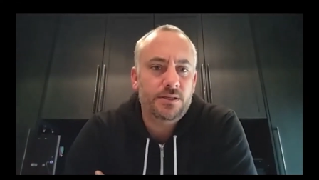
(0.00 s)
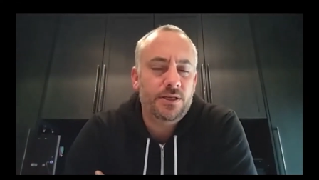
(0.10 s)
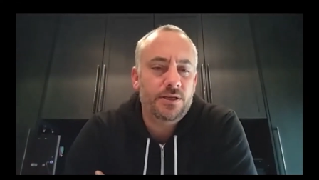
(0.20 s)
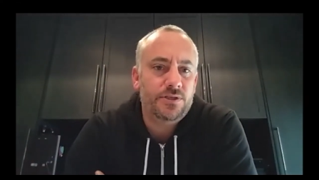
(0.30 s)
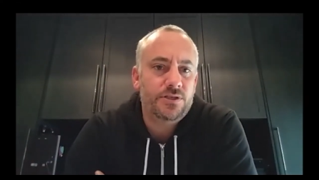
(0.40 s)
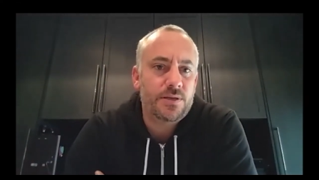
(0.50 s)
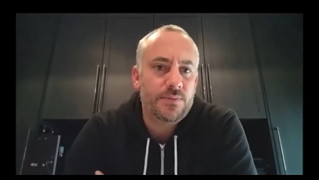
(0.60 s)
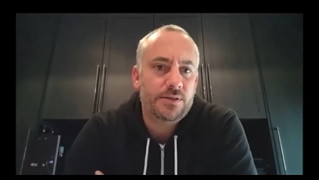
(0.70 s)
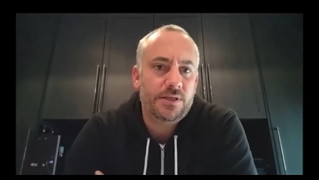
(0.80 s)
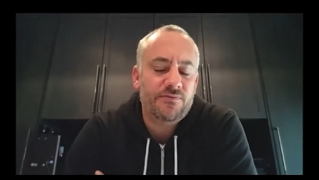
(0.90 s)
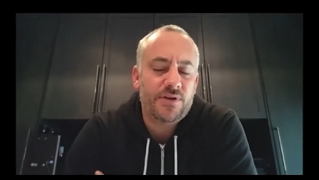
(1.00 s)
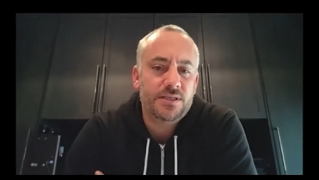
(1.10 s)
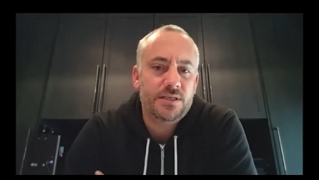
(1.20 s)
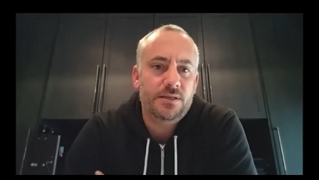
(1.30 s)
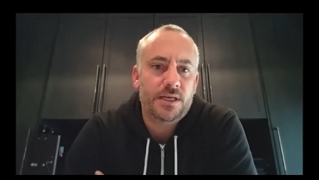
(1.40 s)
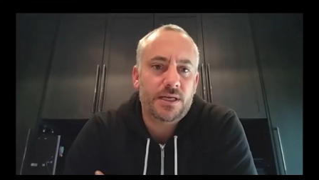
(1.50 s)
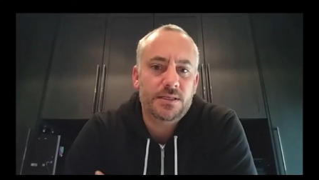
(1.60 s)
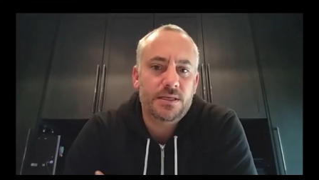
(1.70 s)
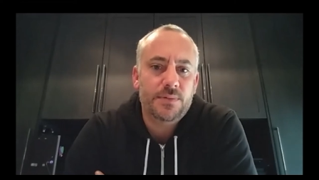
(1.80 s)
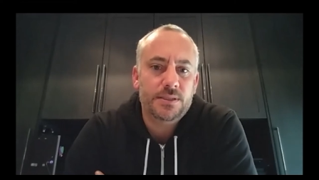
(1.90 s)
you know typically invested in
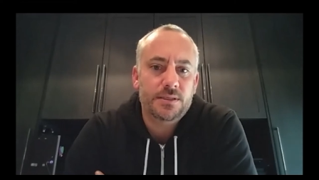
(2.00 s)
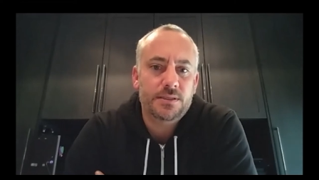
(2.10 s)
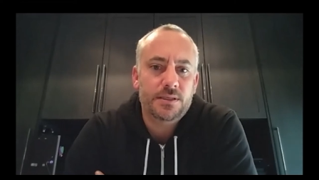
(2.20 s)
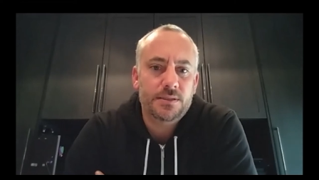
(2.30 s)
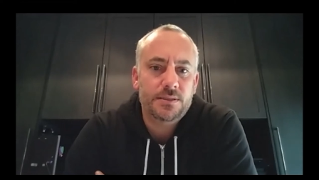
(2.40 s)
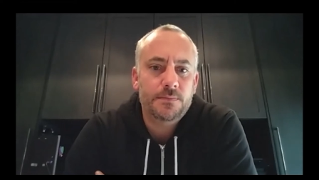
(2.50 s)
legacy businesses.